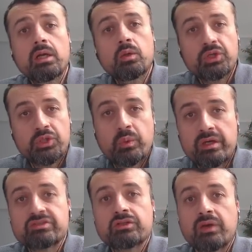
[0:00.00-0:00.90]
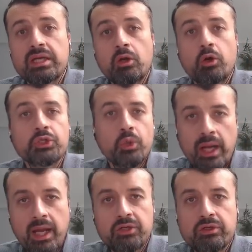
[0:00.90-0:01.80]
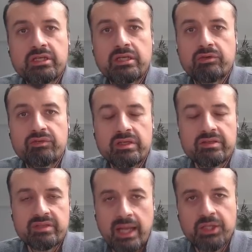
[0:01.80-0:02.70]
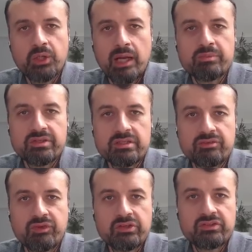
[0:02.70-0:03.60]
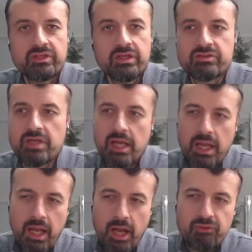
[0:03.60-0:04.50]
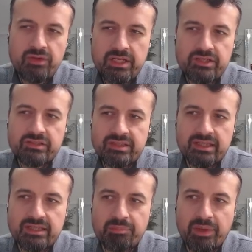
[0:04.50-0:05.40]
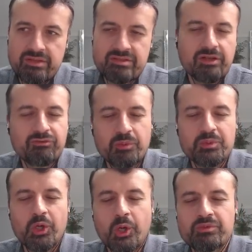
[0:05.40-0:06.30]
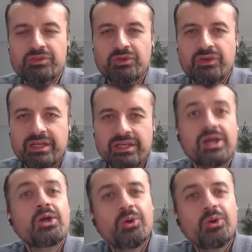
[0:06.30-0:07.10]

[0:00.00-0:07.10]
which works great on your Android TVs and your Amazon devices, and really just get the best from your home screen.